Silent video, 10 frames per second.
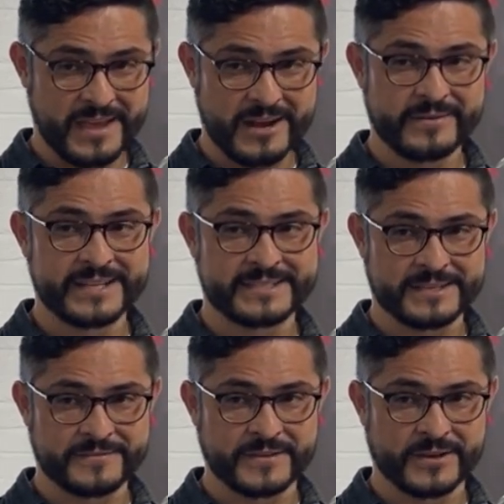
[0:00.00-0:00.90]
Very
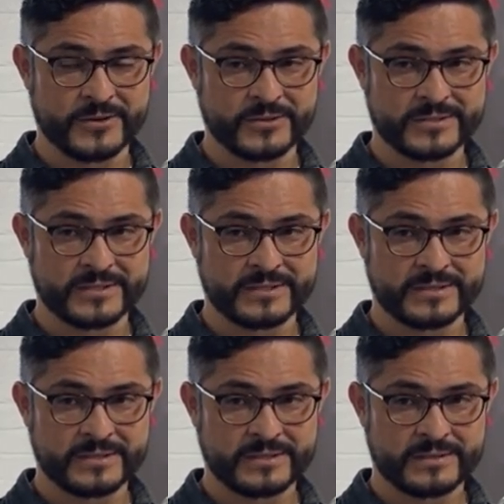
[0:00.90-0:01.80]
difficult.
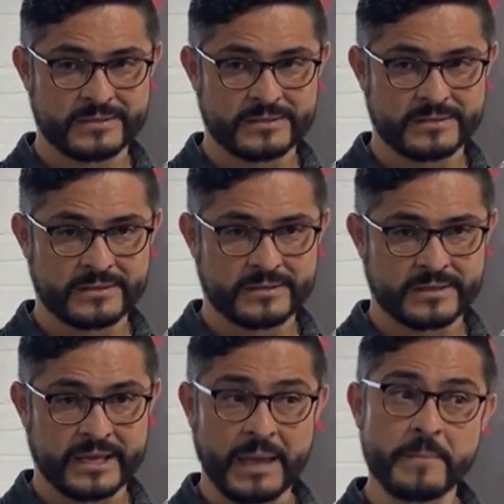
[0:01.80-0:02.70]

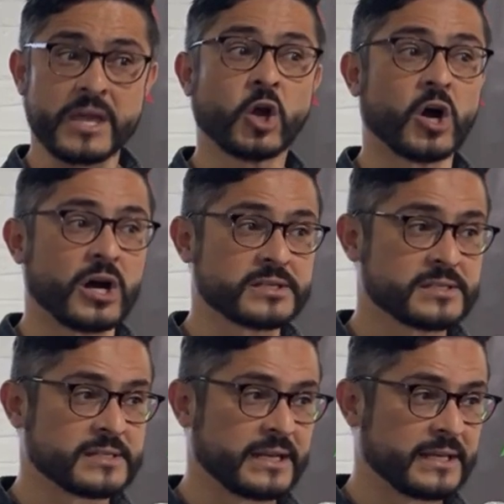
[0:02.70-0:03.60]
It can be
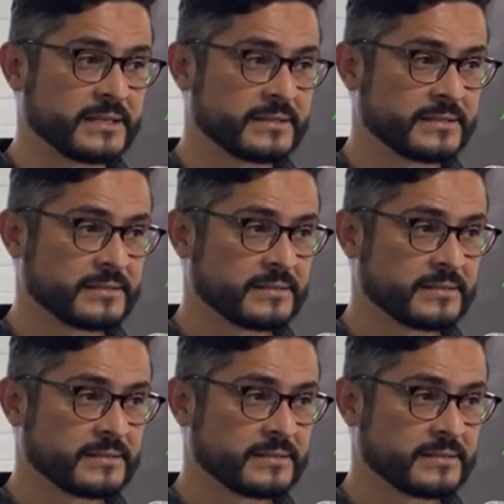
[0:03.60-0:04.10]
costly.